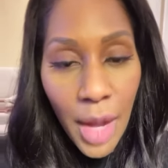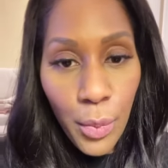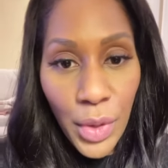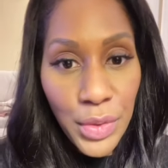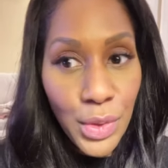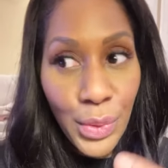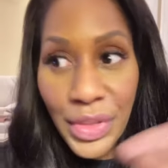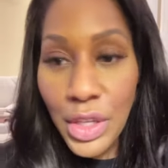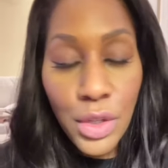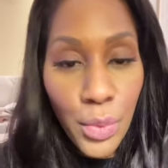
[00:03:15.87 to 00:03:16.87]
whether you
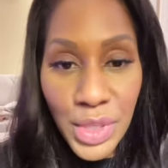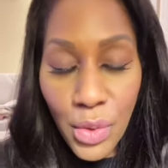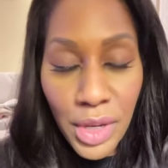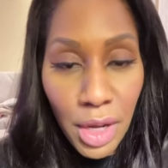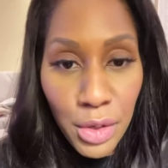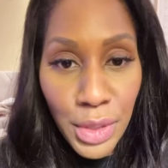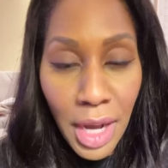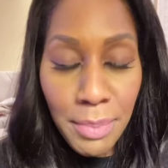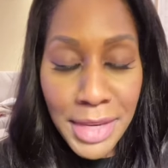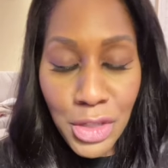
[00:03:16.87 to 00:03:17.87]
think you know what's going on or
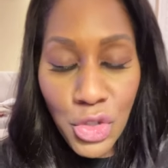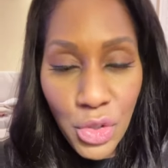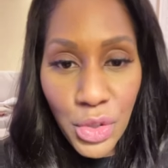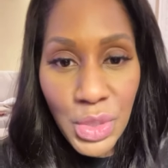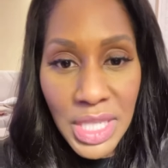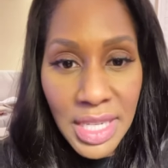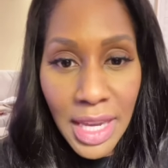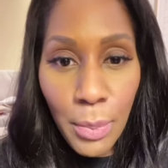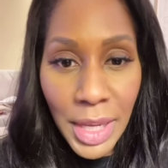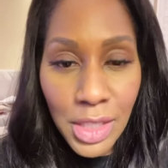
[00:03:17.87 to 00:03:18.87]
not, make sure you're seeking
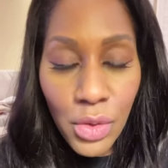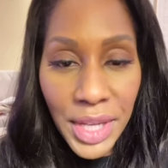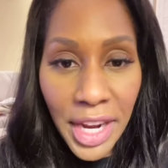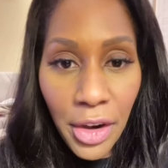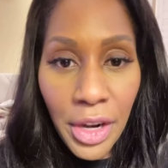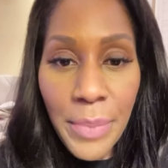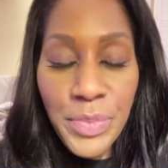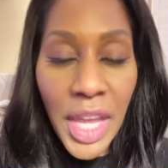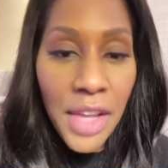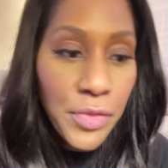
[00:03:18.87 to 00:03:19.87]
out medical care.
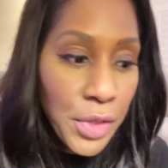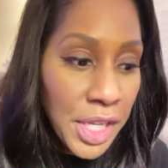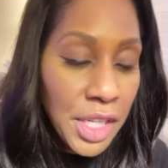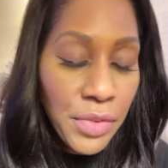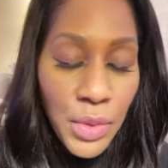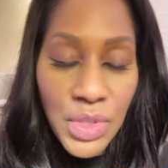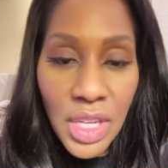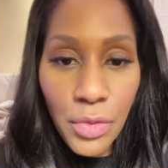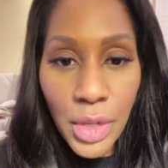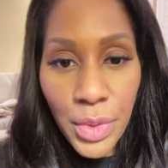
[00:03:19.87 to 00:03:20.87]
And for any of those
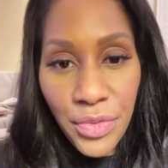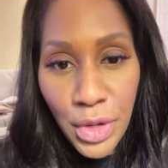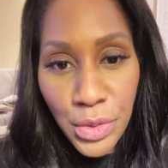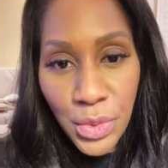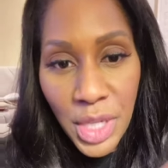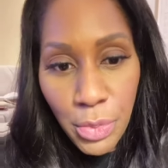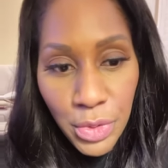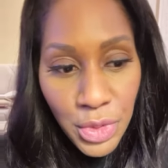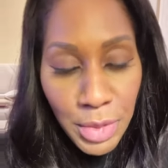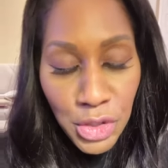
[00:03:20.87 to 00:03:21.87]
suffering with
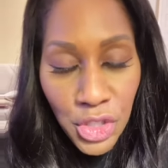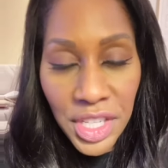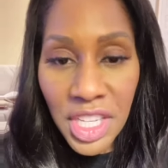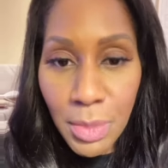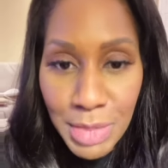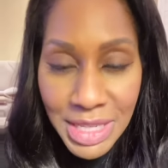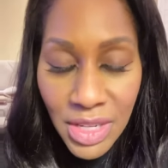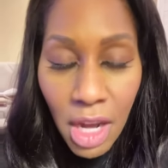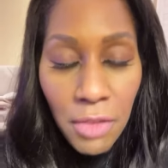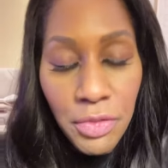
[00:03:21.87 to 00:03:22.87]
frontotemporal dementia, it can be
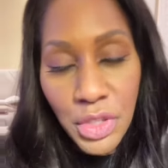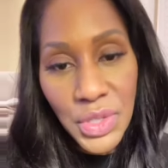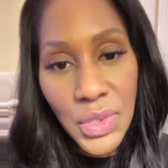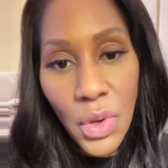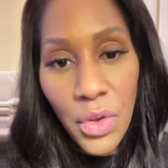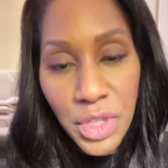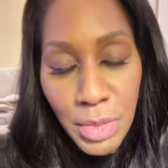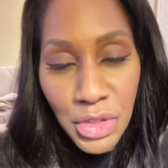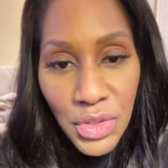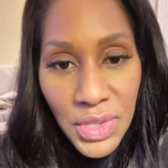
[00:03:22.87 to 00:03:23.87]
tough, just as all
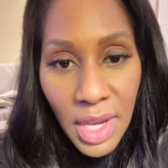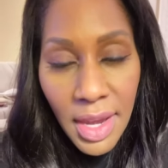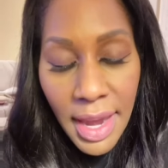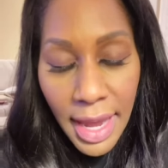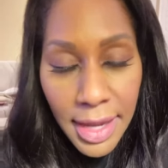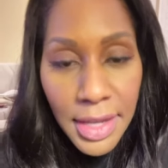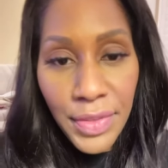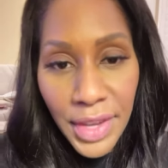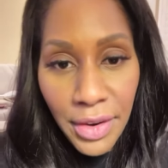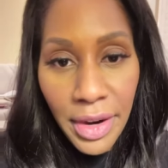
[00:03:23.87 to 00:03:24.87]
dementias. Hang
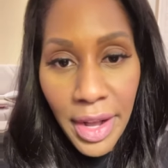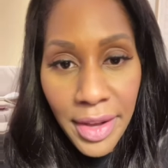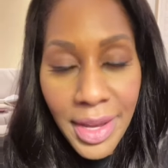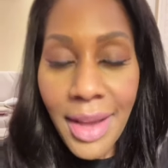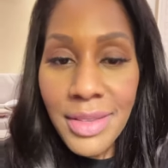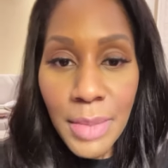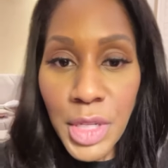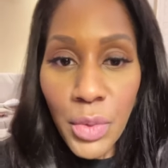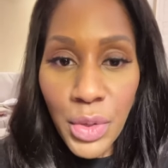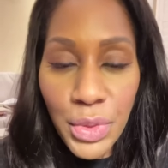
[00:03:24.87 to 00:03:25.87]
in there. Guys, let
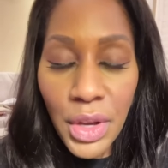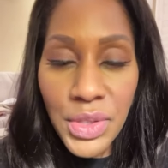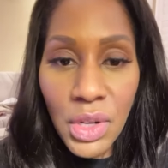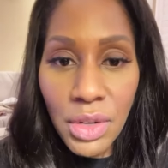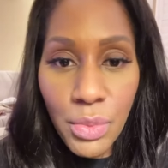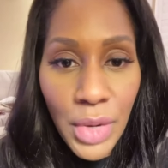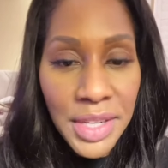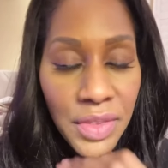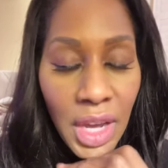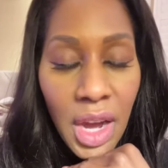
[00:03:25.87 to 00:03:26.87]
me know what your thoughts are.
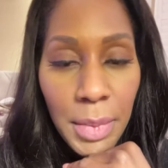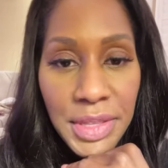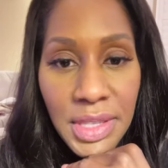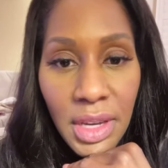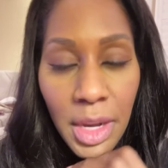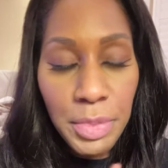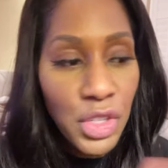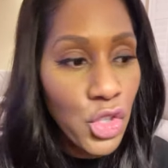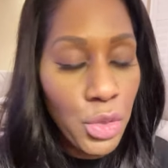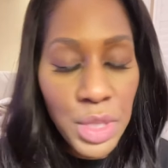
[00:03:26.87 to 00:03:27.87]
Write in the comments.
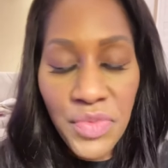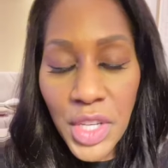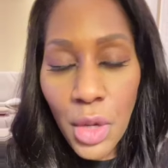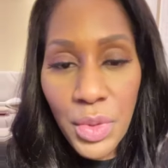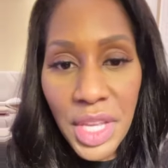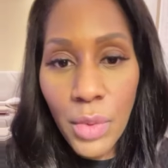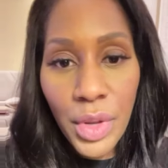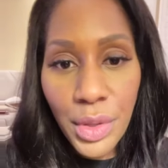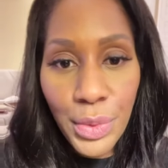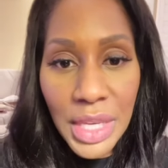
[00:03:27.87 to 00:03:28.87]
Please share this video with
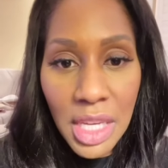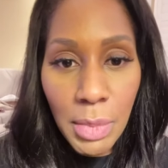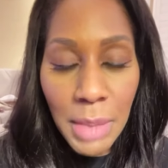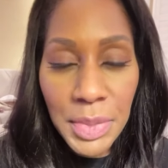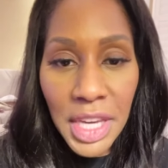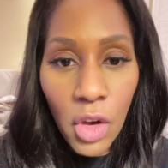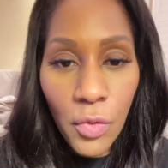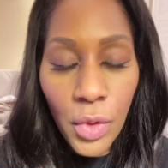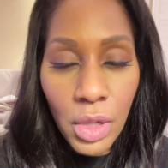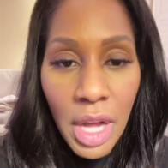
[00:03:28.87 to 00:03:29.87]
anyone you think it might be
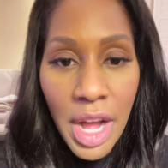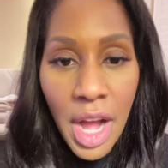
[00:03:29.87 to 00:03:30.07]
helpful